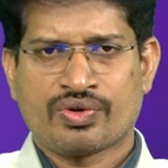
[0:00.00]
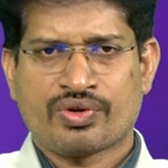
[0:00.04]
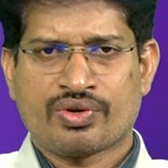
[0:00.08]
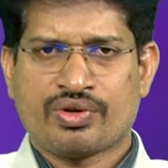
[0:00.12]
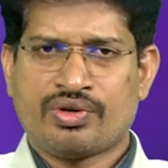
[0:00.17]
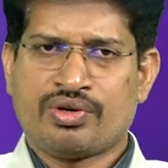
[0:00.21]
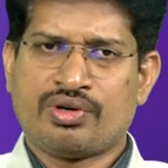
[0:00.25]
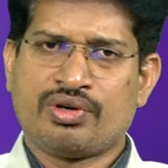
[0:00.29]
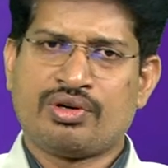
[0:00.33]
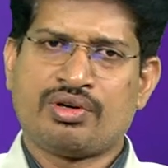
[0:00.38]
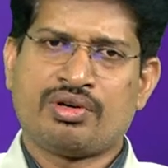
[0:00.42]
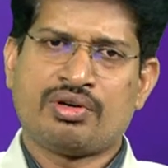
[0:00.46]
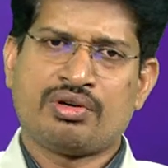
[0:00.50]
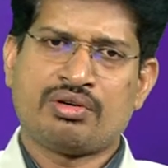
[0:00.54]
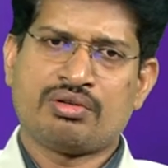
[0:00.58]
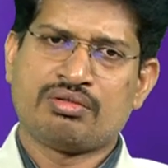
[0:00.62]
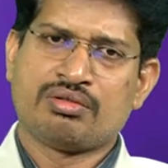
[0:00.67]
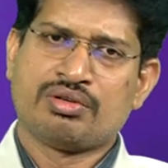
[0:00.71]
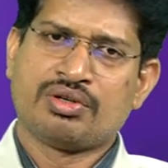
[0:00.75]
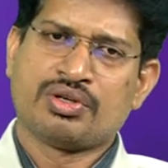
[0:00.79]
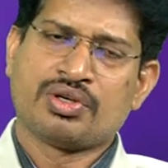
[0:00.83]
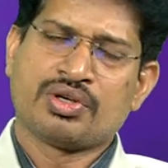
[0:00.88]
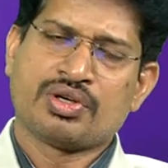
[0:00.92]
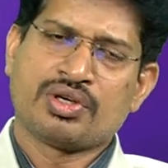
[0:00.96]
uh,
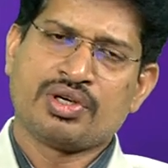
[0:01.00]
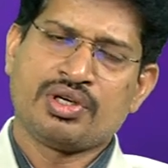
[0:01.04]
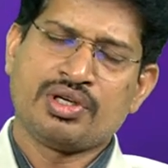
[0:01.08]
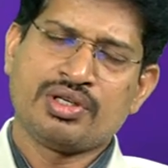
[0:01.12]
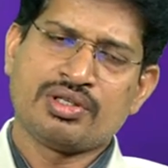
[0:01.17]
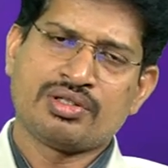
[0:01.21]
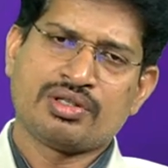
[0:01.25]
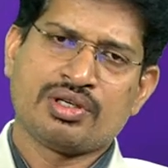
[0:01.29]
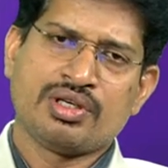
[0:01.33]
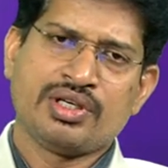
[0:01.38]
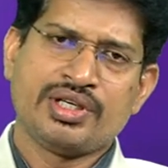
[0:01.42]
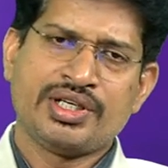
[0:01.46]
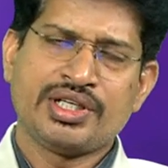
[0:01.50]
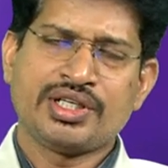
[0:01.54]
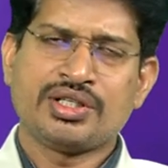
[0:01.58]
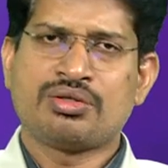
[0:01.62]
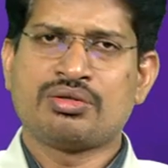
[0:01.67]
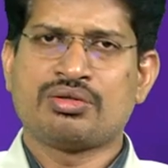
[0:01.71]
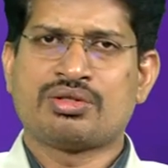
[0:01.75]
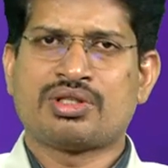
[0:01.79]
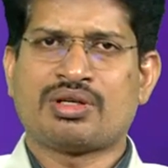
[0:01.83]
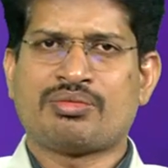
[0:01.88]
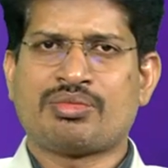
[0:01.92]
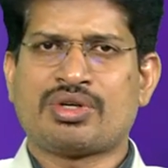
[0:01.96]
is leading to
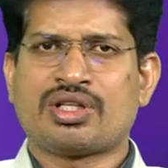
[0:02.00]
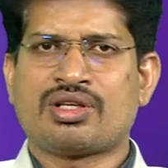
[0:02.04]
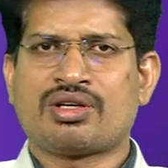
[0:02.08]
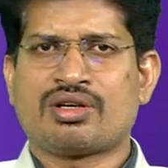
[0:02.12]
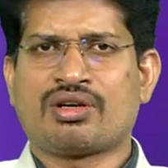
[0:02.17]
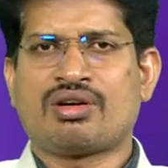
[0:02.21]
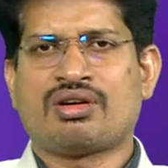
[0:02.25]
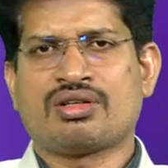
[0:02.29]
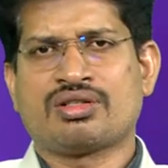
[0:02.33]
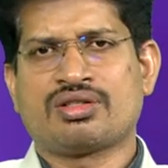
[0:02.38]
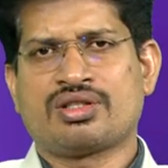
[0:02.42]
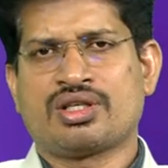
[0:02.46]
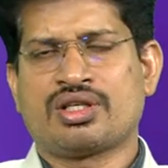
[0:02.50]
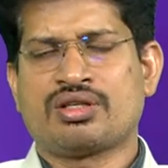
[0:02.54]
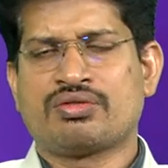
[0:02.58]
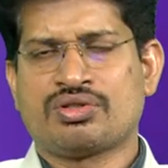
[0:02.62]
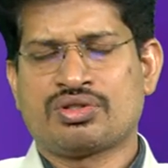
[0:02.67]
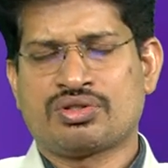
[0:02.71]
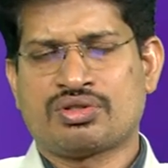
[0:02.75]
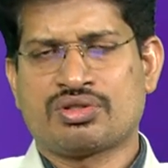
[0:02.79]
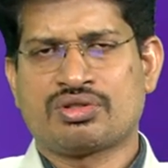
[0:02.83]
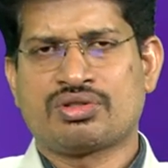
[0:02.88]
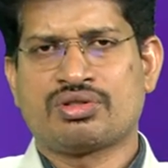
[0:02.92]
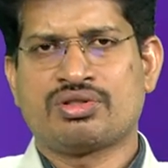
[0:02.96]
some other
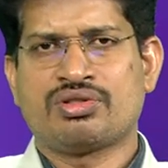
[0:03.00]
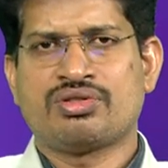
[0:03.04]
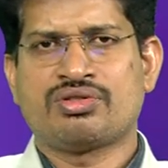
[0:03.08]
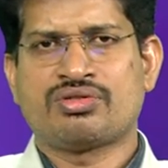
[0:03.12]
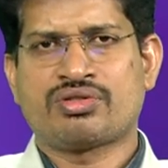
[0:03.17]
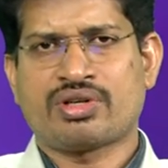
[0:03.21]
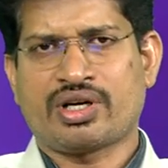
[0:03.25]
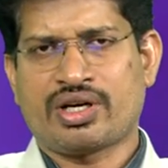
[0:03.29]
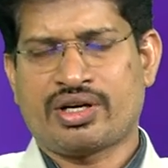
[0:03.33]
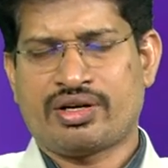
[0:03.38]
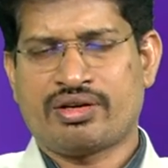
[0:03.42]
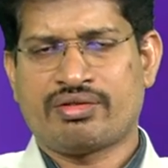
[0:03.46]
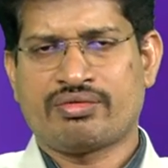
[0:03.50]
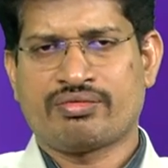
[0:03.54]
consequences in trade.